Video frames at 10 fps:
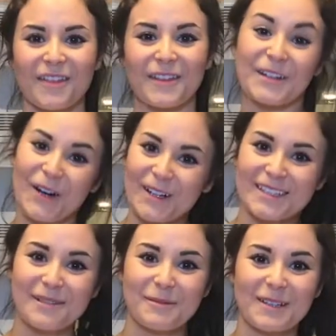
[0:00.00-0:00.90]
The dogs
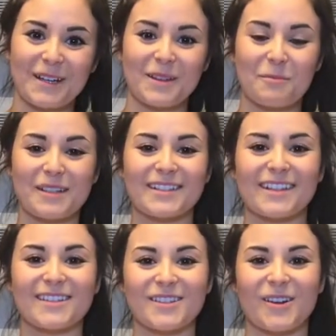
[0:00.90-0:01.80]
seem to like the
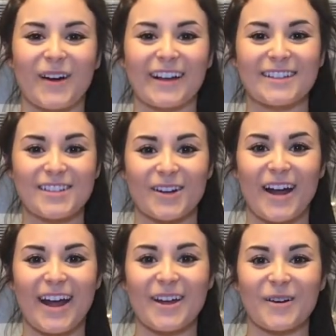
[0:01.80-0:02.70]
biscuits, so I guess they're
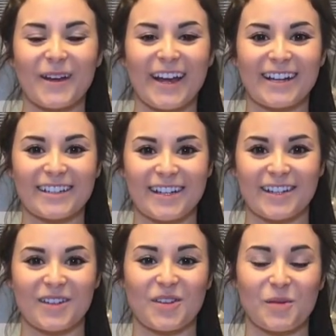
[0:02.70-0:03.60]
a-okay to
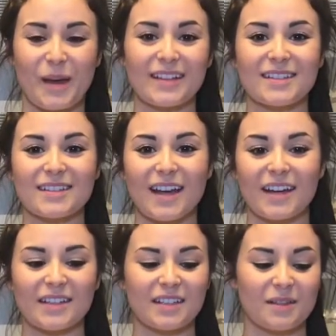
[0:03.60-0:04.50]
take to the Humane
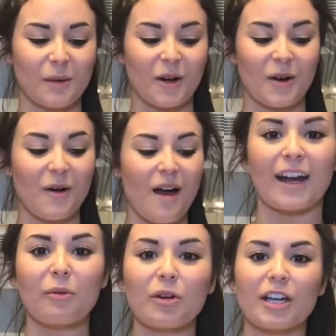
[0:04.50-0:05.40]
Society tomorrow. And
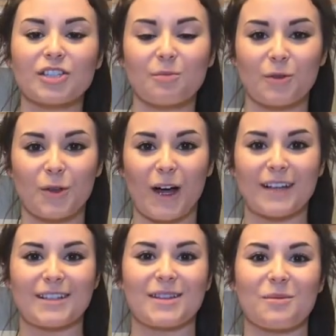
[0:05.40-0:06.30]
I will catch up with you
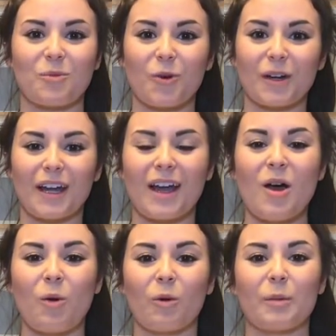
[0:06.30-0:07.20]
guys in the morning.
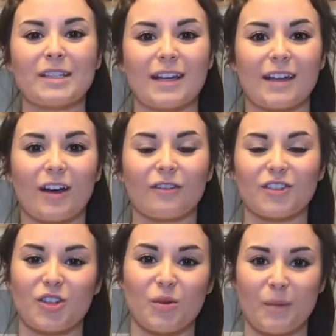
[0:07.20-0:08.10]
We'll be taking off to
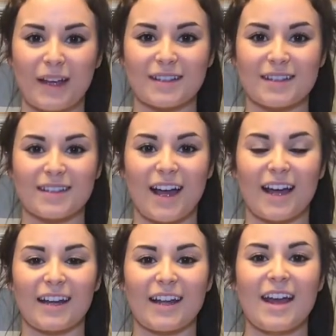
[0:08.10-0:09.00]
the Humane
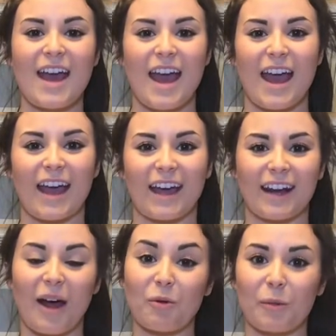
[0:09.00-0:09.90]
Society, and
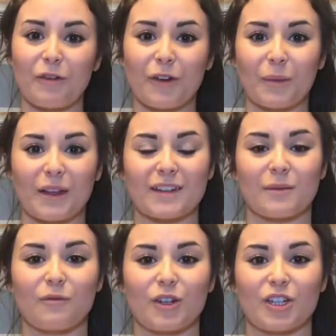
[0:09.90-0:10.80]
I will be filming
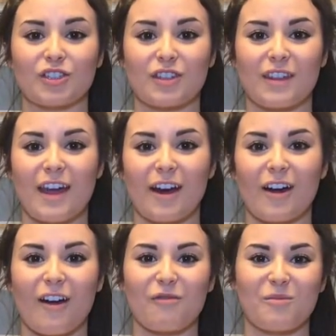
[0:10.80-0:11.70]
some footage
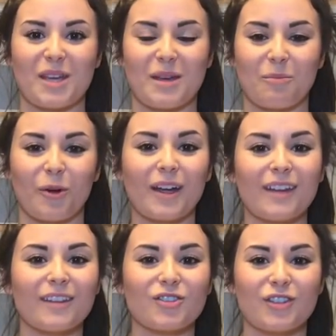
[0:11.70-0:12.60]
there of me
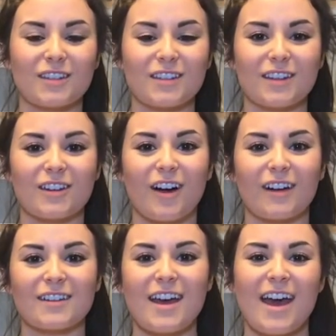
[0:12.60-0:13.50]
bringing the treats to the
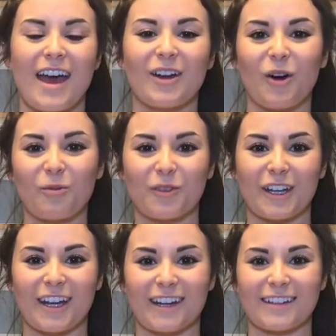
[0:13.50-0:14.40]
dogs and hopefully
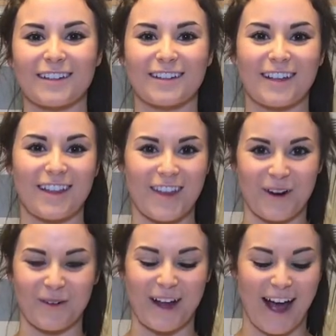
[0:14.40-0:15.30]
getting to see
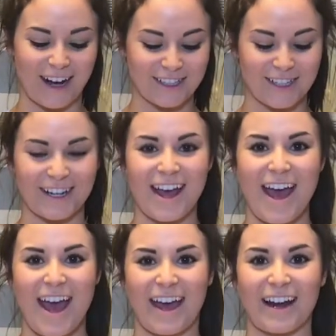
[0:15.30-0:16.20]
their reaction
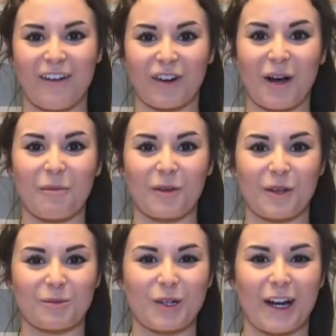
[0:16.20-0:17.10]
and have a couple of
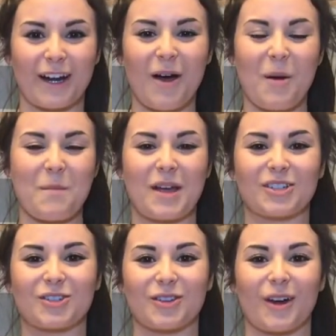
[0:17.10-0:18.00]
them try it out and make
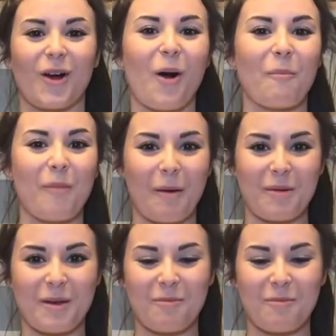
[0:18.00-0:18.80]
sure they're all puppy